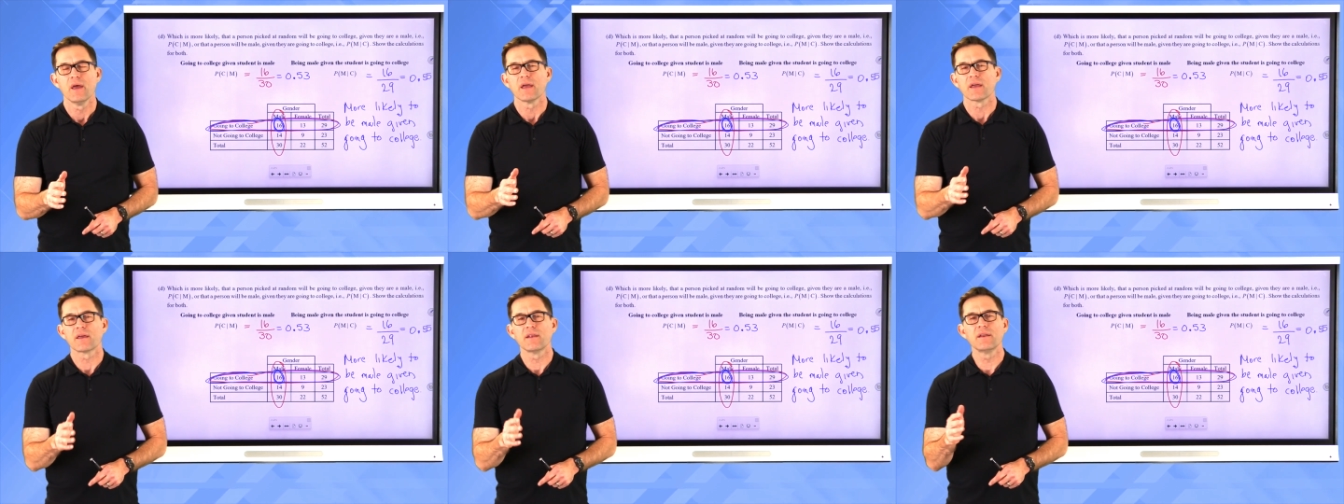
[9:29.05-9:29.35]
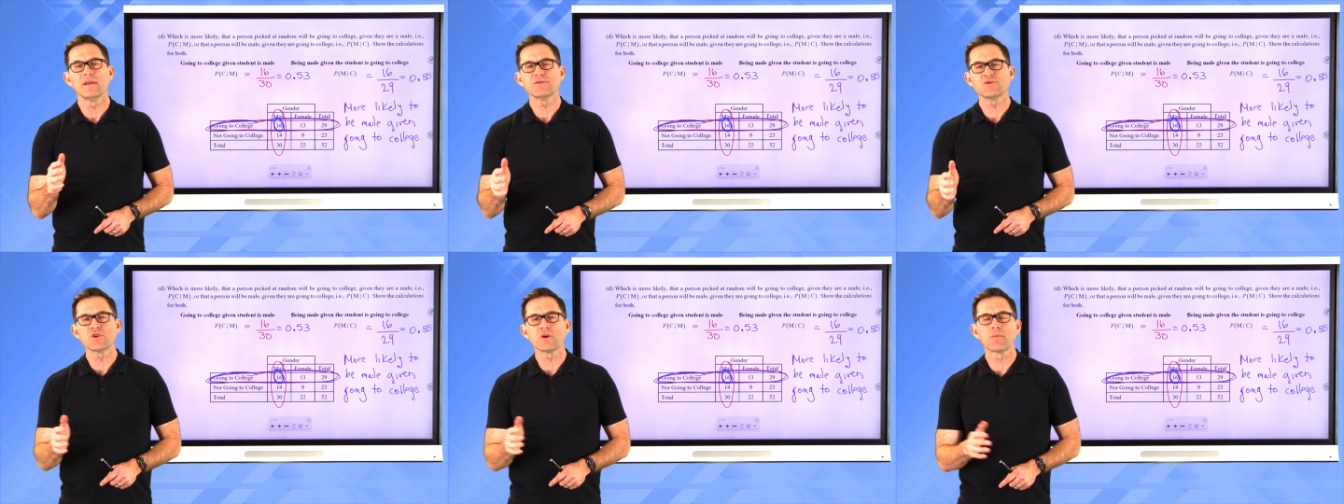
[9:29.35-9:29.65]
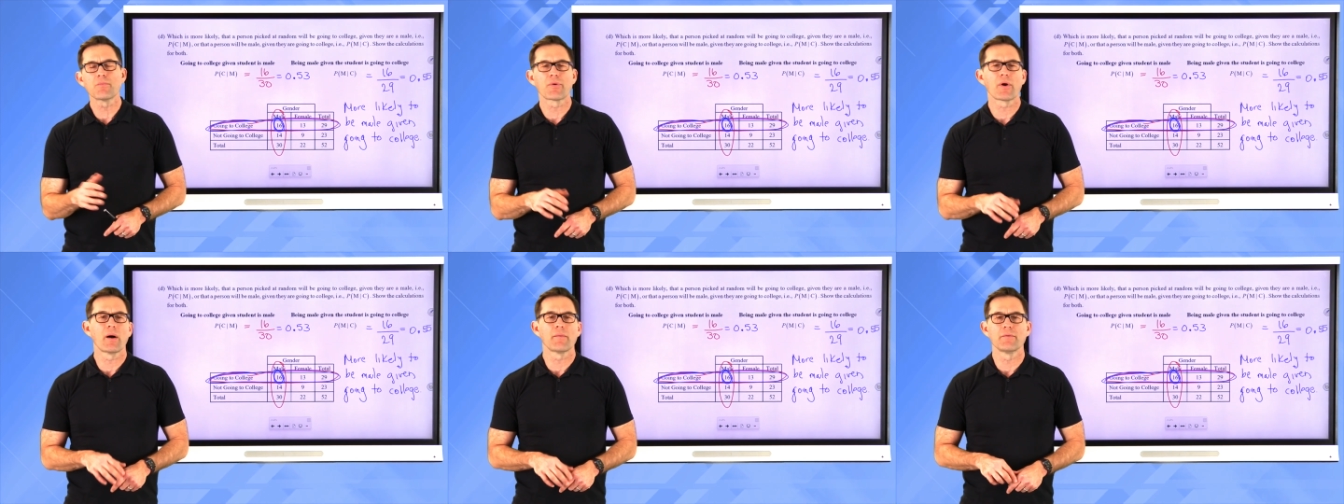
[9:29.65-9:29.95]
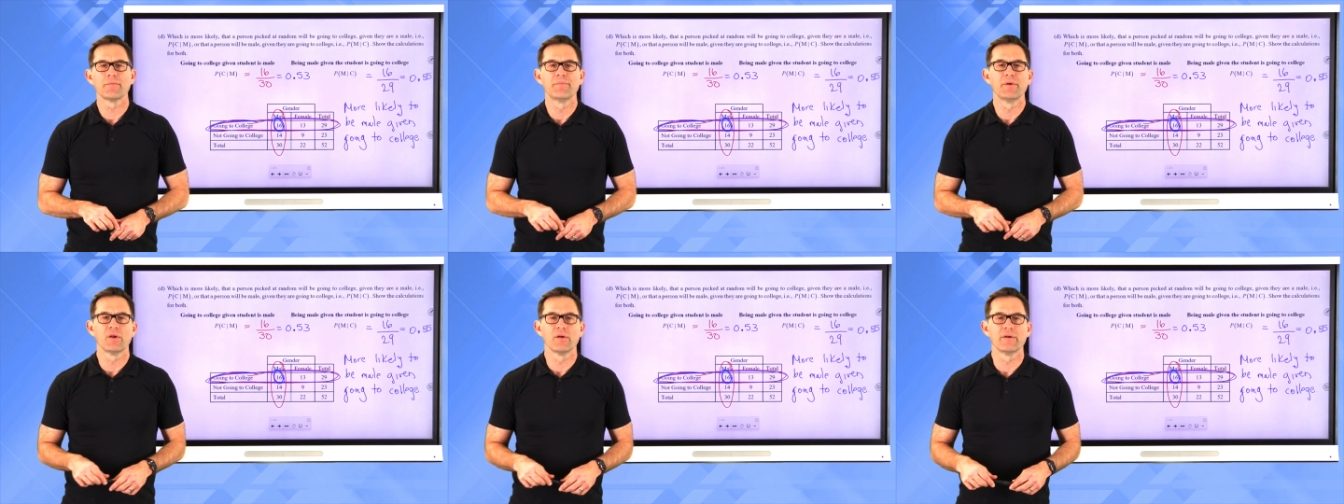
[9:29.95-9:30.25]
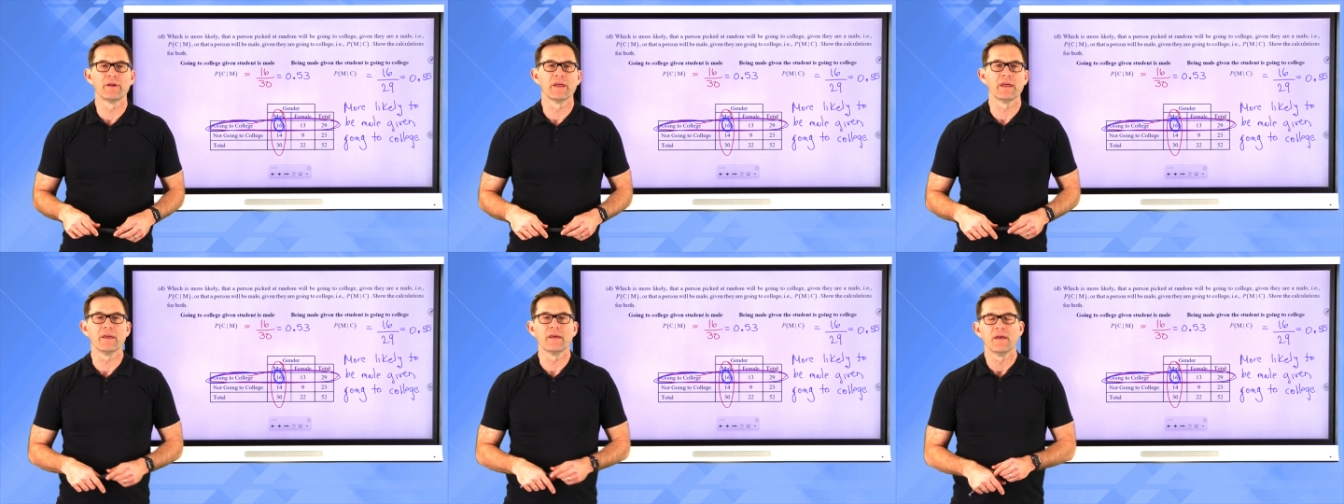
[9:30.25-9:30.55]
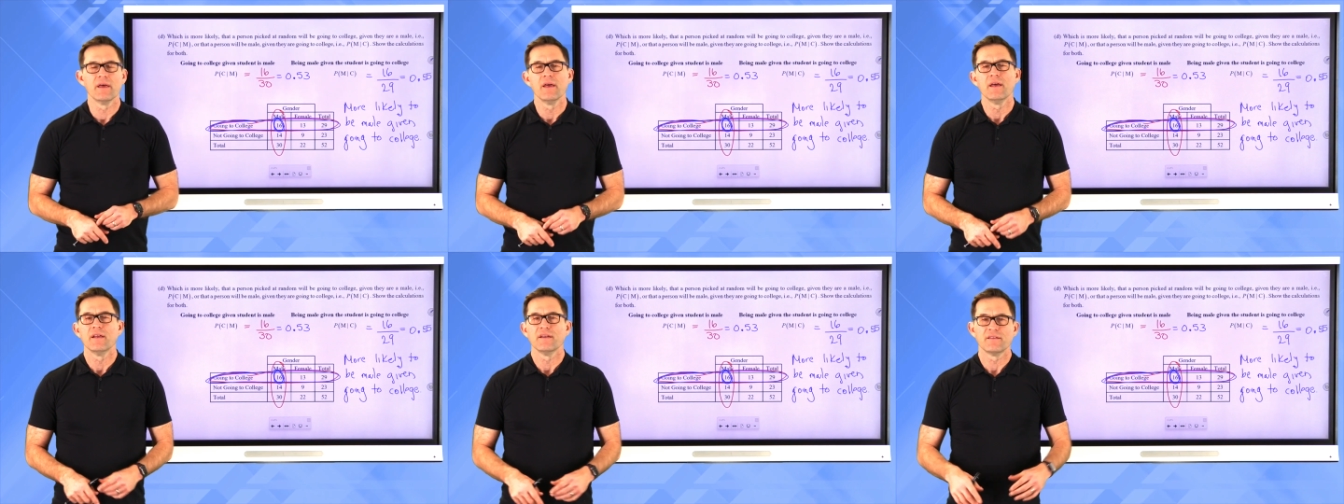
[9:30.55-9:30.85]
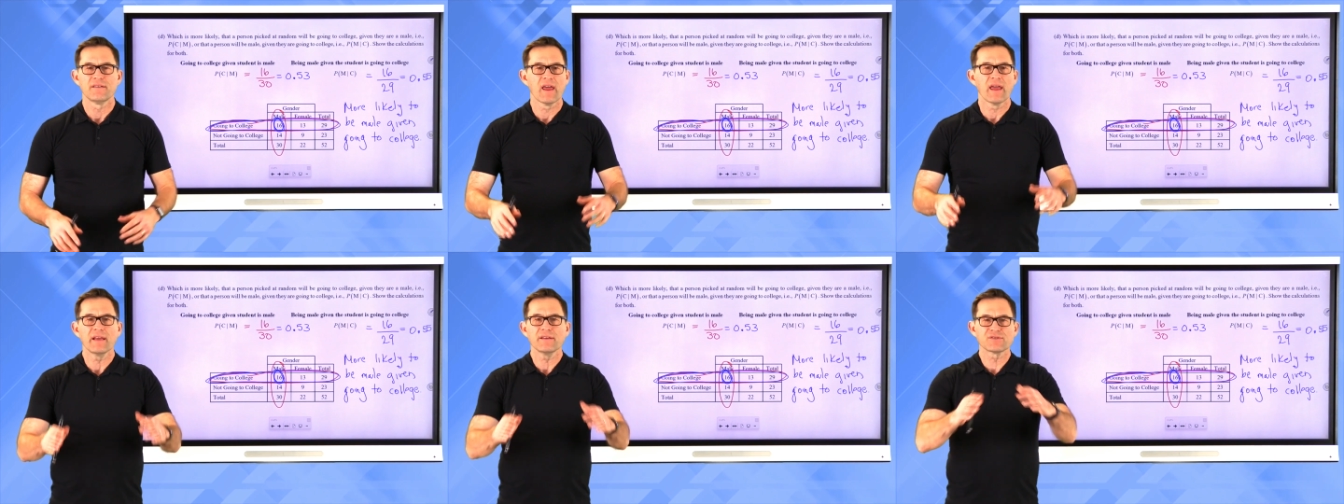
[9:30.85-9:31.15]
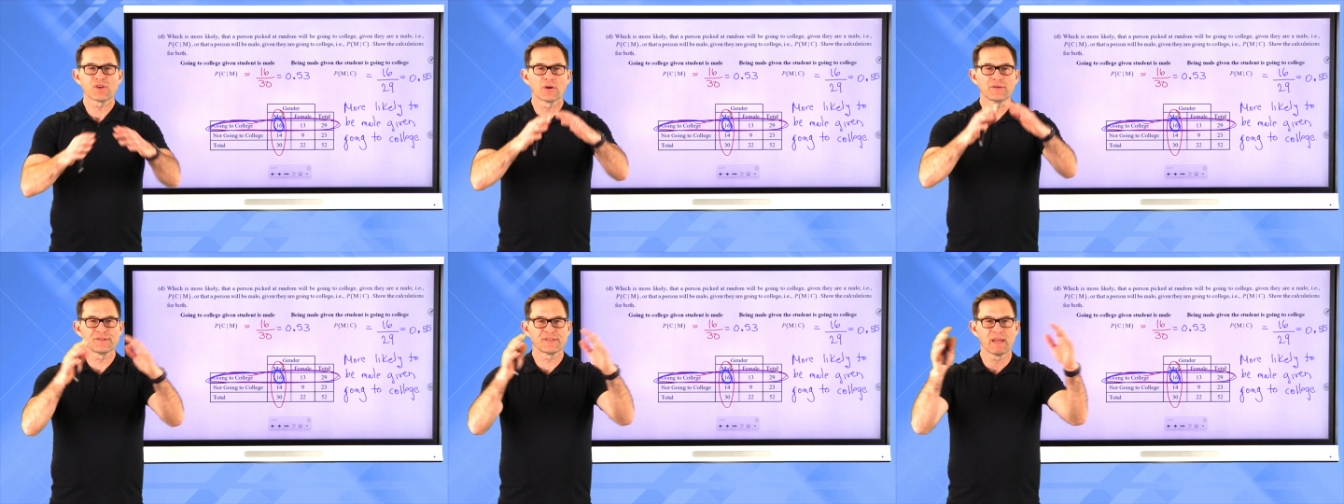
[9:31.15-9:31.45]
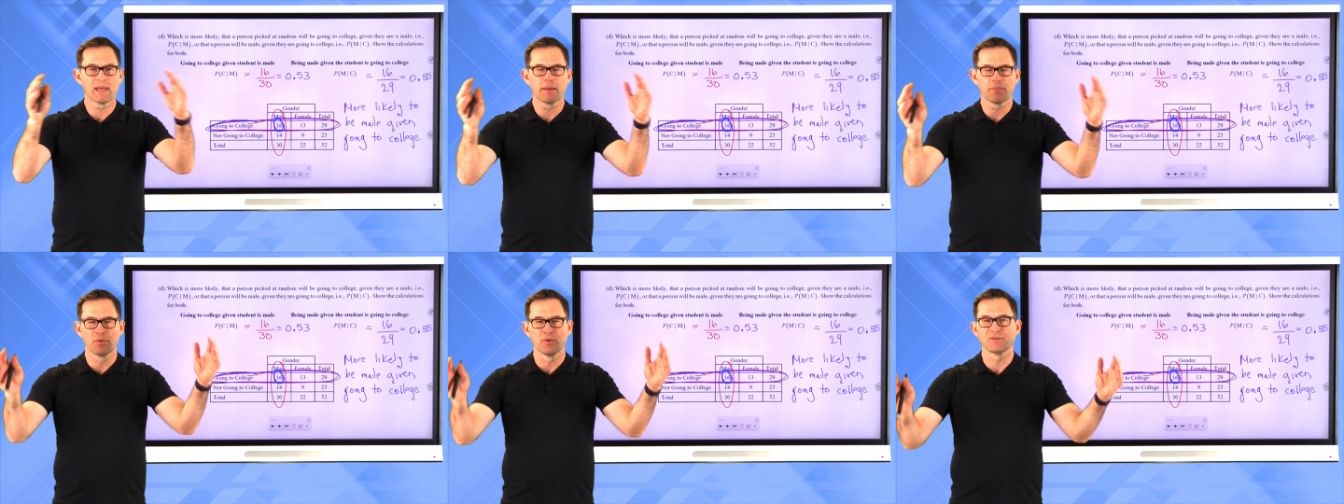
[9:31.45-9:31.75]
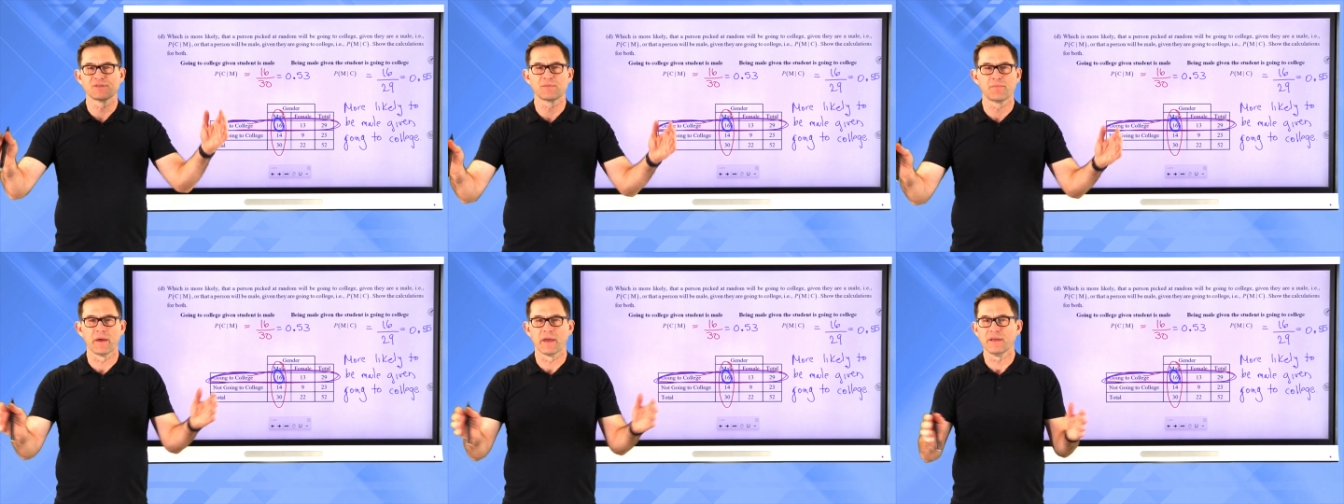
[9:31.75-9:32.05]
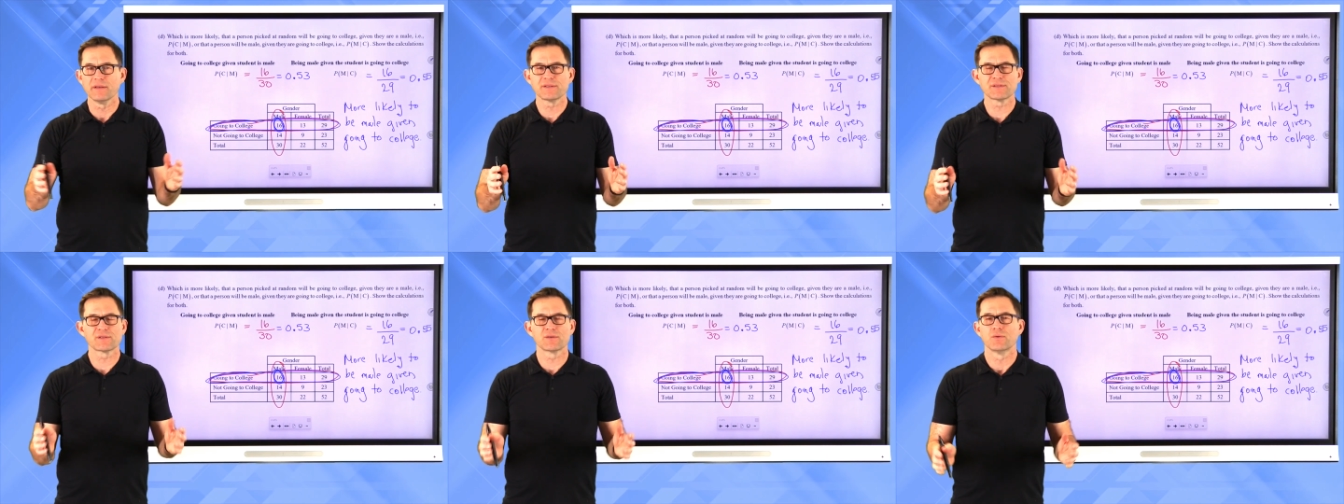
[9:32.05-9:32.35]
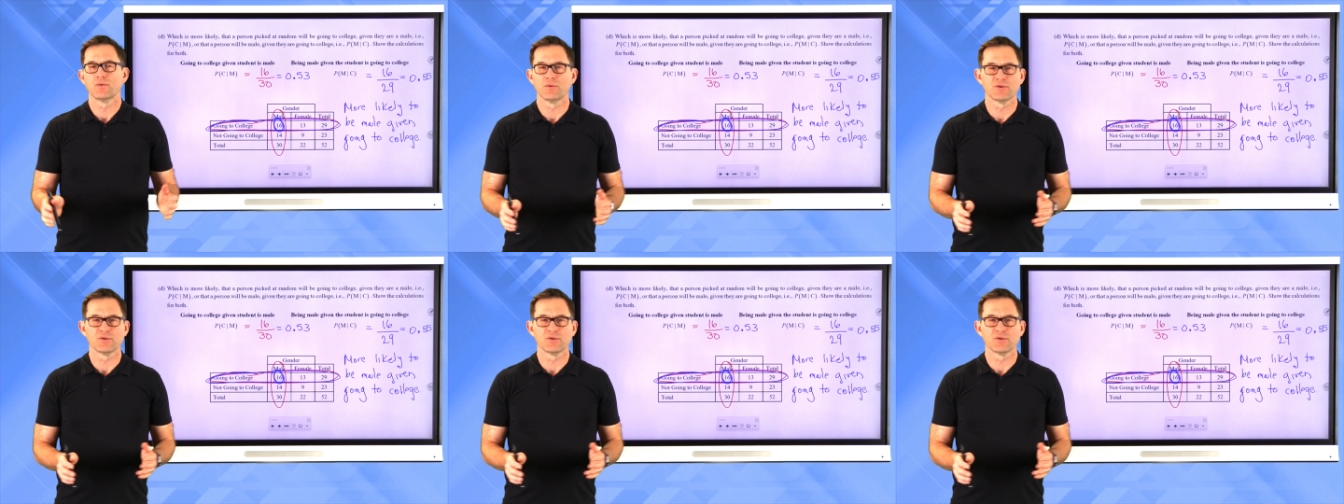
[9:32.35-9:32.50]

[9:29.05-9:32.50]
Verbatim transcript: Conditional probability takes our sample space,